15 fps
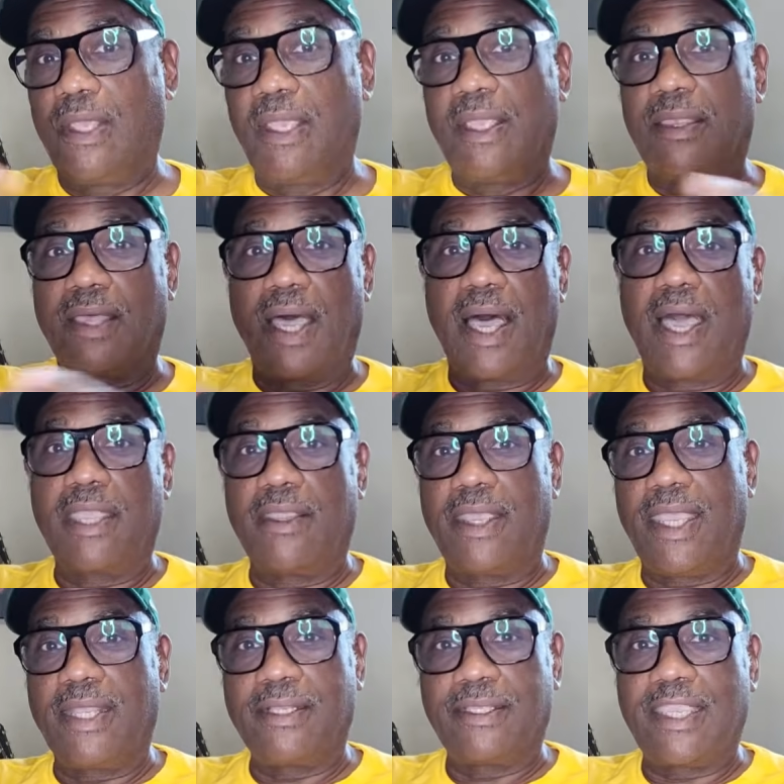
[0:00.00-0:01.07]
The higher
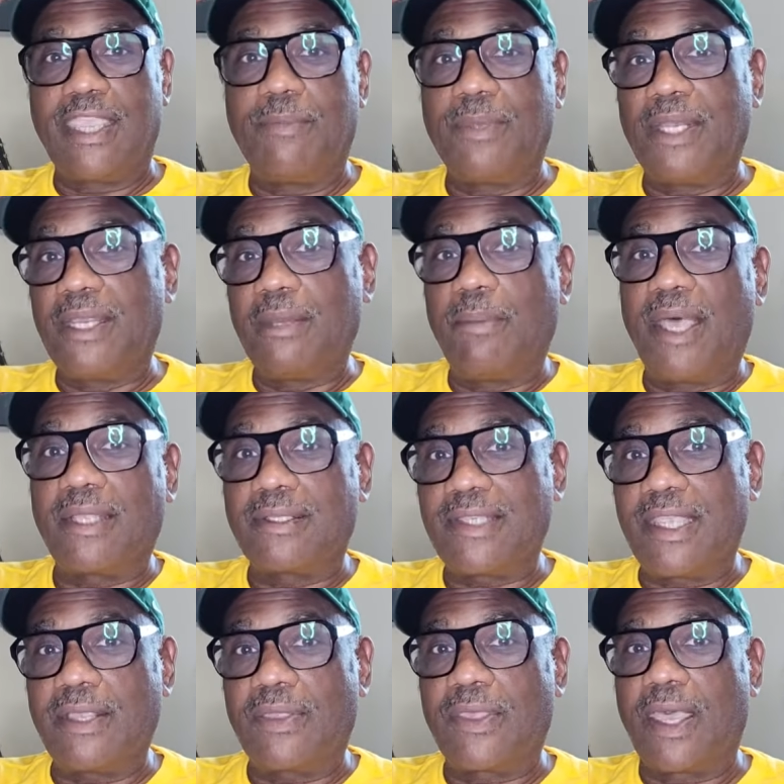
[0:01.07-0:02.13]
end came in at about
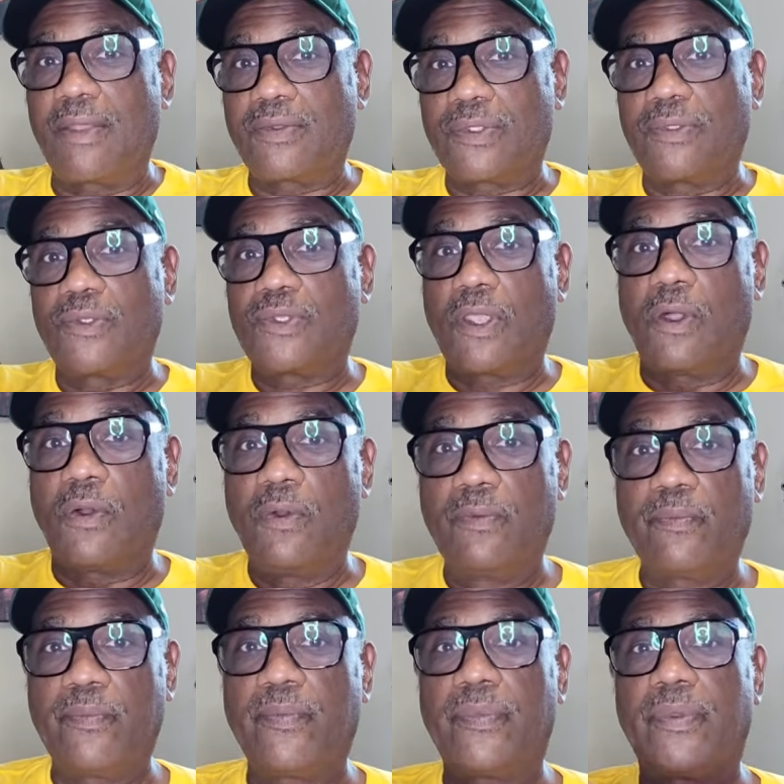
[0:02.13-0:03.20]
$10,000. So
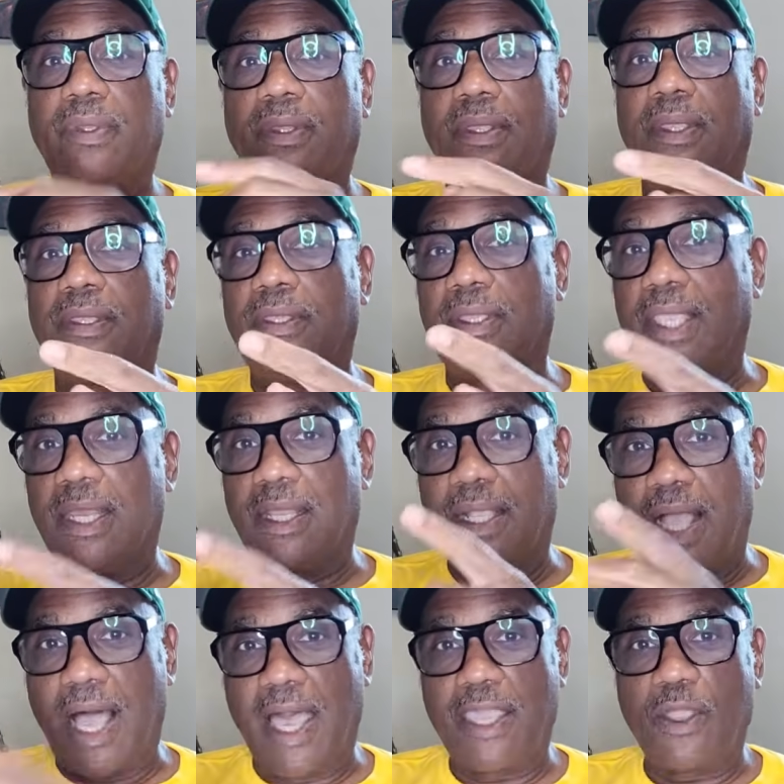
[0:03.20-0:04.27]
you're getting
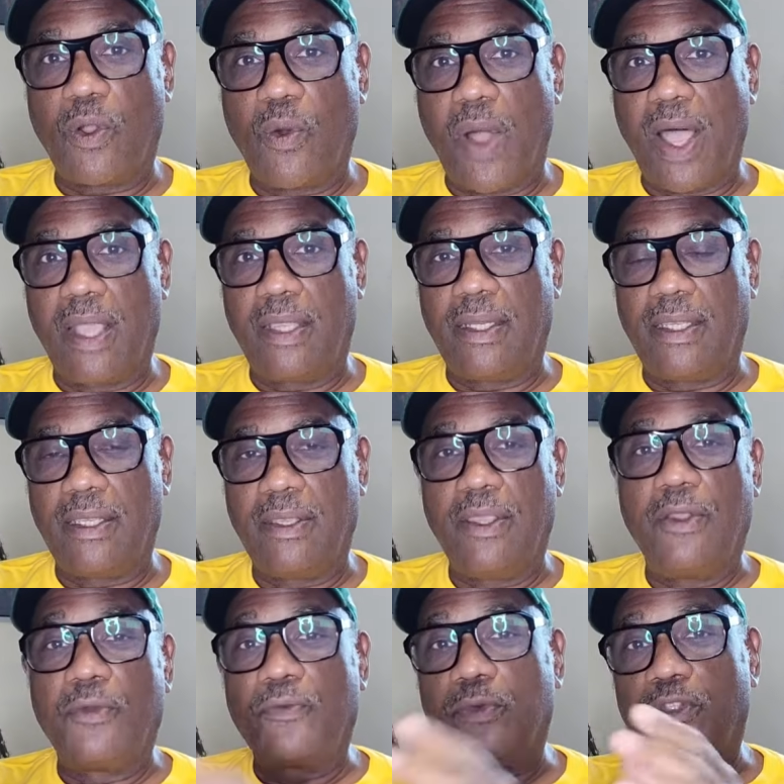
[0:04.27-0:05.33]
higher quality
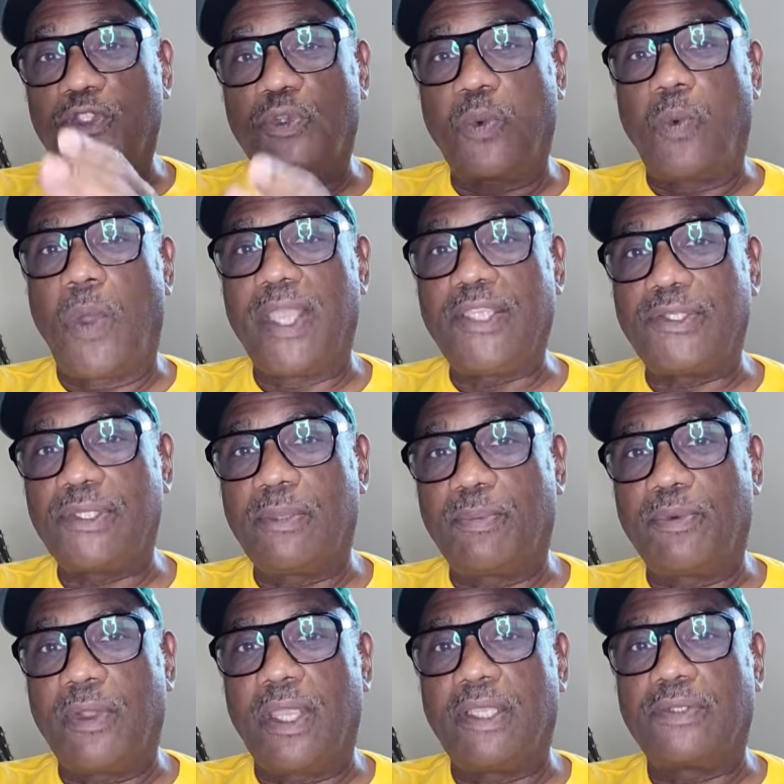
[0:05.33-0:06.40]
for twice the
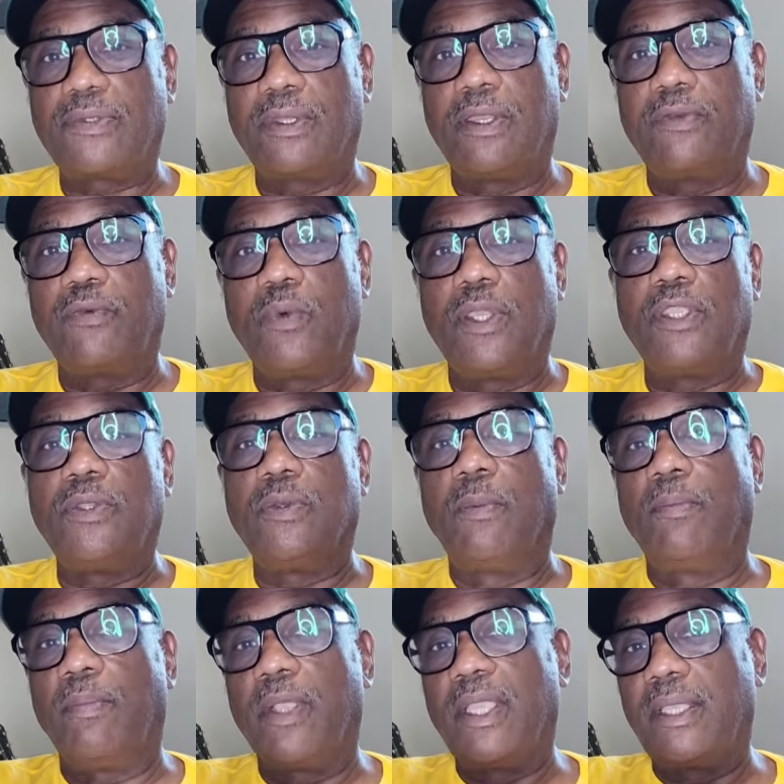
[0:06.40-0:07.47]
price of what you're
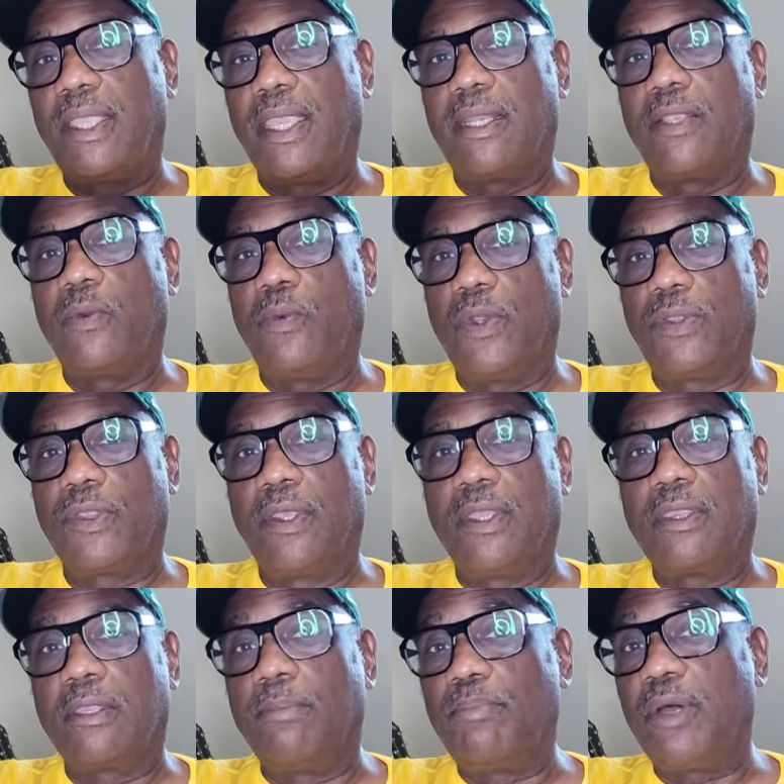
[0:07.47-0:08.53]
getting with
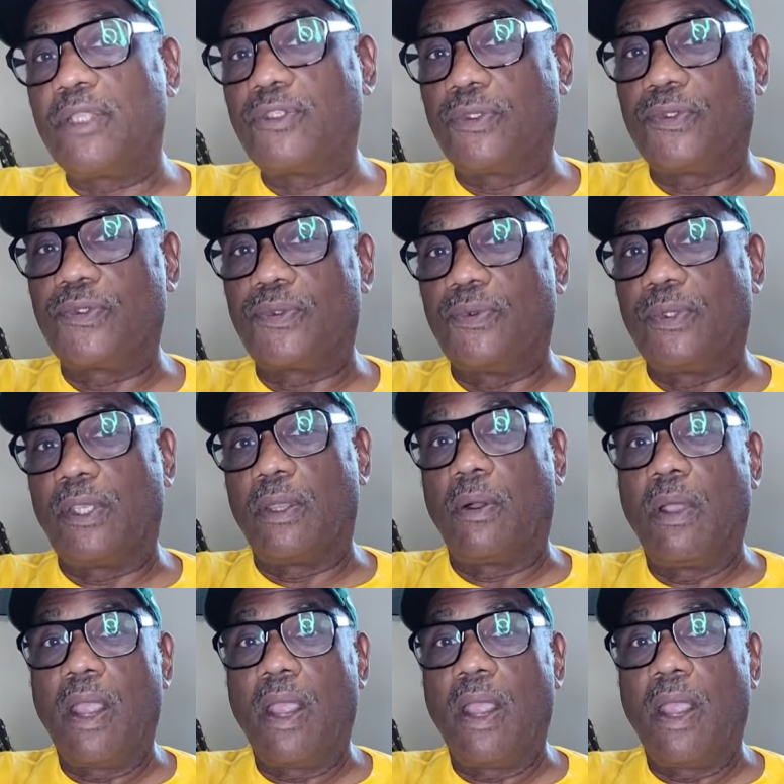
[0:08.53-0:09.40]
the budget studio.